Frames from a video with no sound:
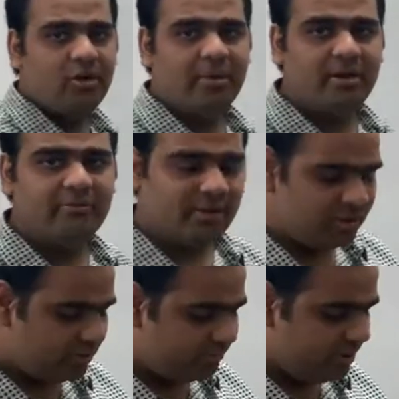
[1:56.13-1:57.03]
divisor of
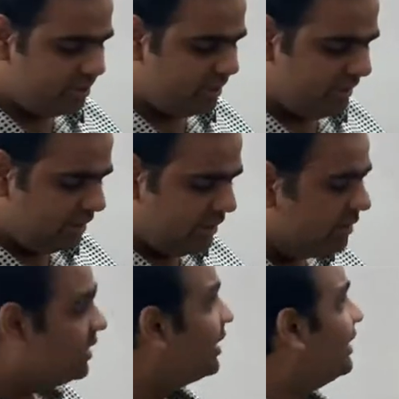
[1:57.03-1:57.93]
this set? The
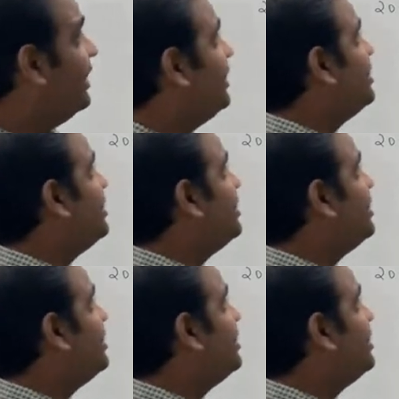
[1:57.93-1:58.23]
greatest